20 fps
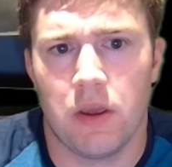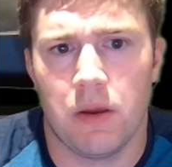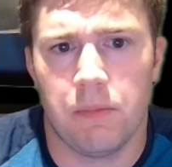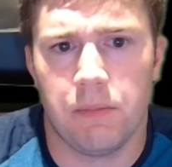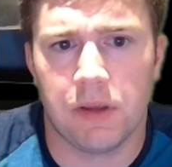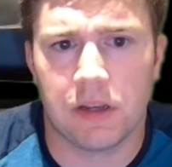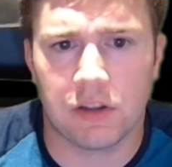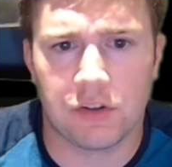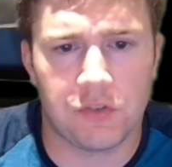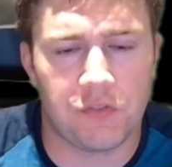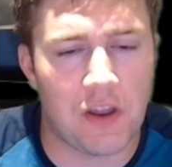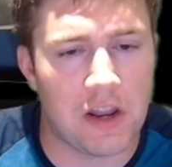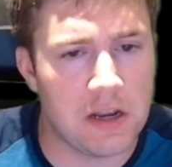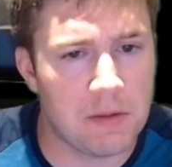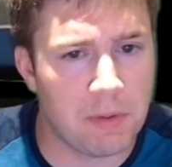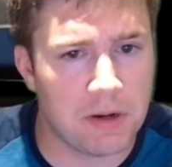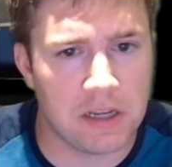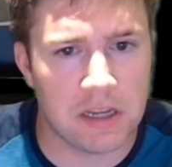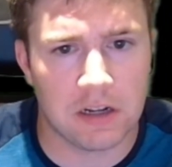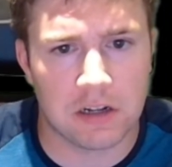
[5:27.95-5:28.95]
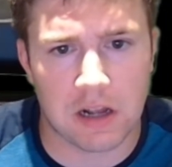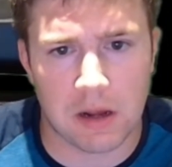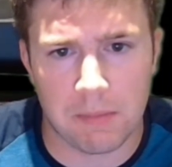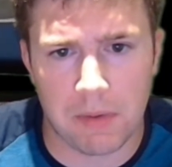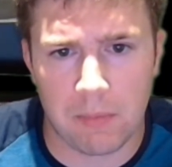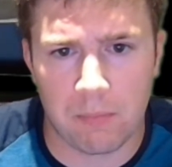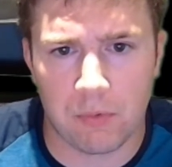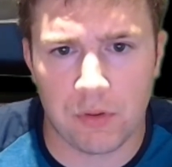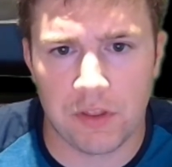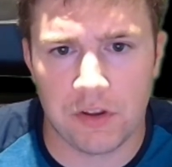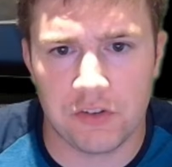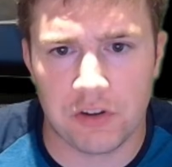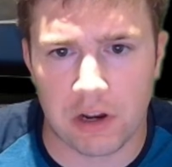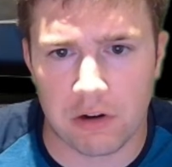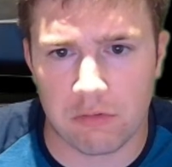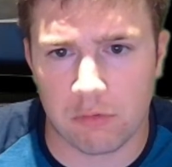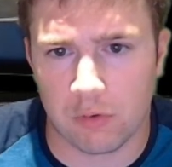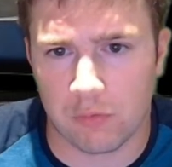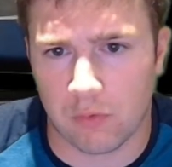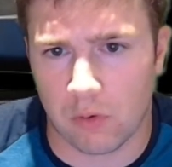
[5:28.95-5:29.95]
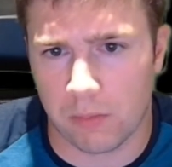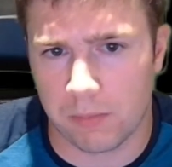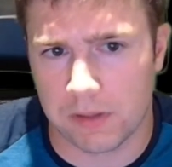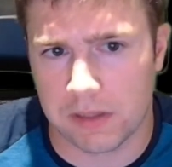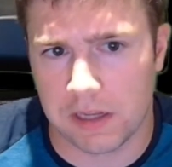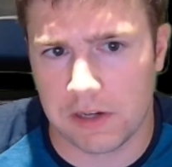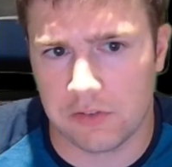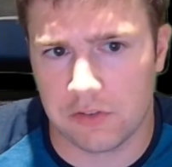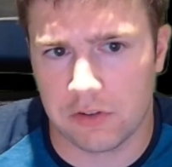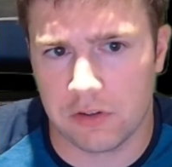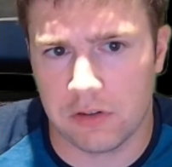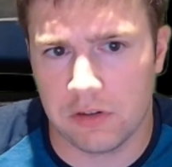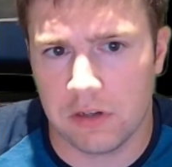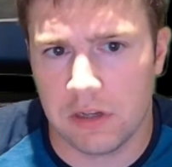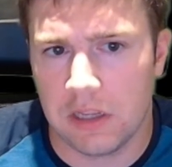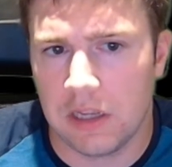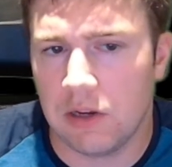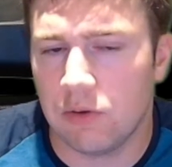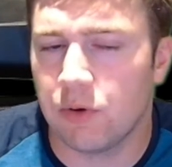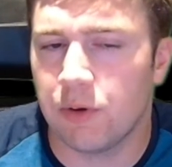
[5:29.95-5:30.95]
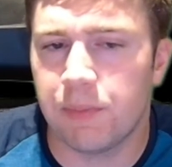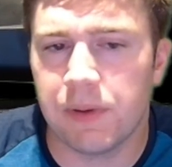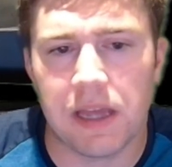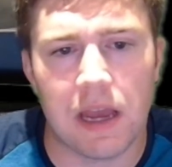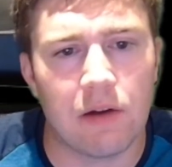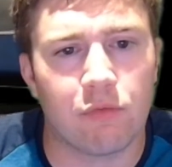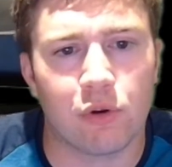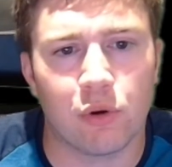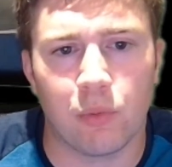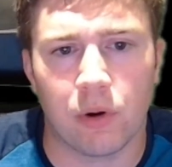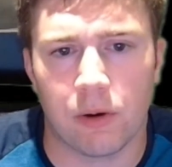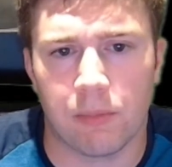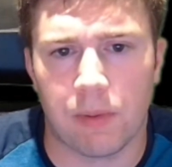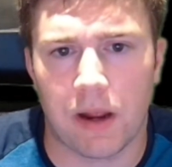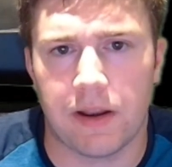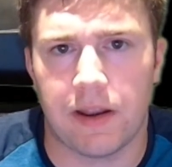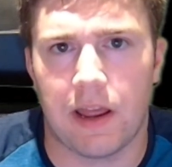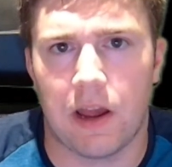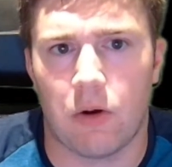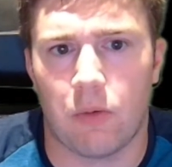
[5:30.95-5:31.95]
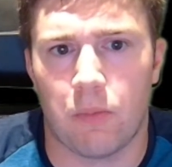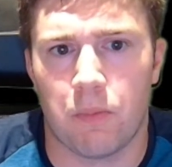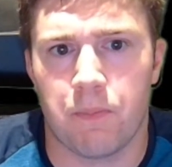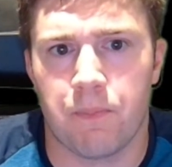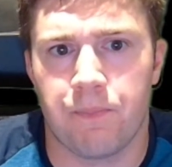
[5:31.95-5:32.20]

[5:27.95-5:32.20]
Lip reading: because if anybody had come up with a general formulation, it would be everywhere by now.